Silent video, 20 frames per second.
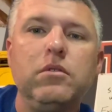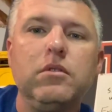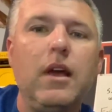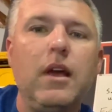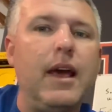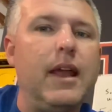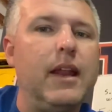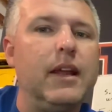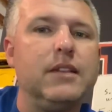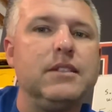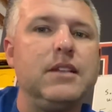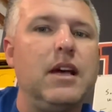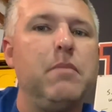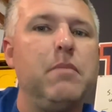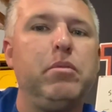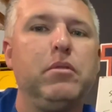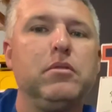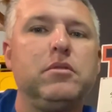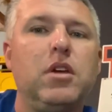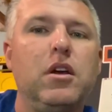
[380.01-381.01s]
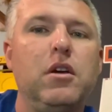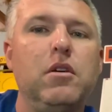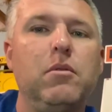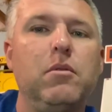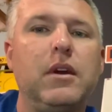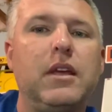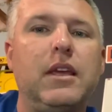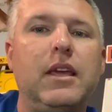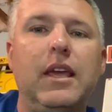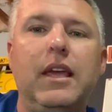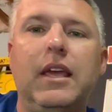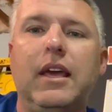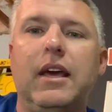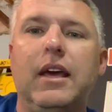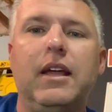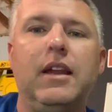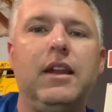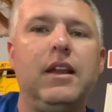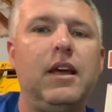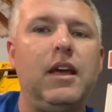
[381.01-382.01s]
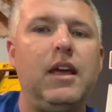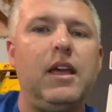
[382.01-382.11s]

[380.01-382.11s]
And example 2, again,